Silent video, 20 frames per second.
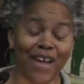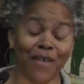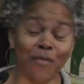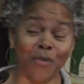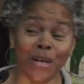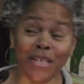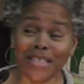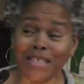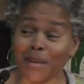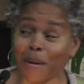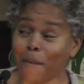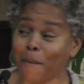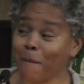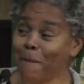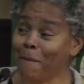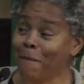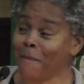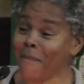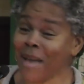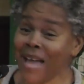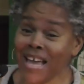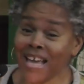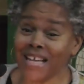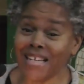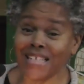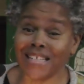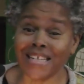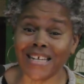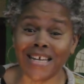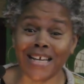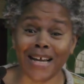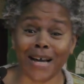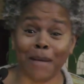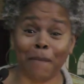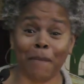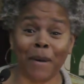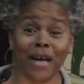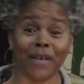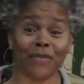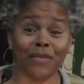and what's amazing
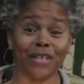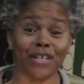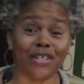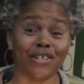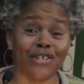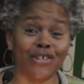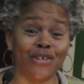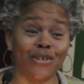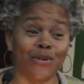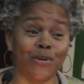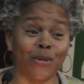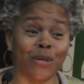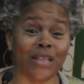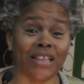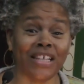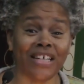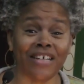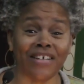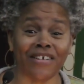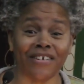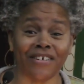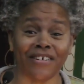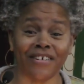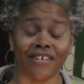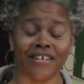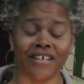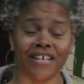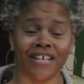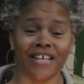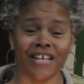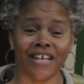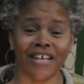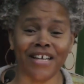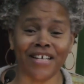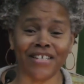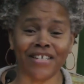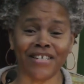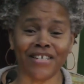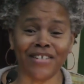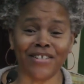about this new clicker
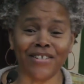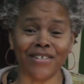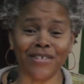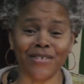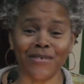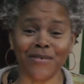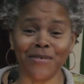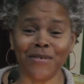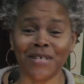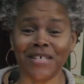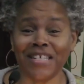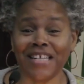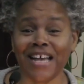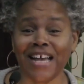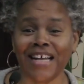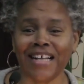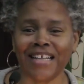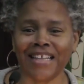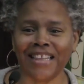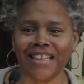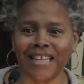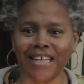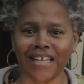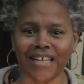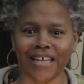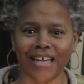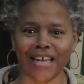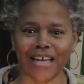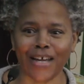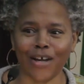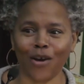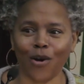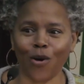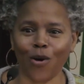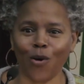is as soon as I click it,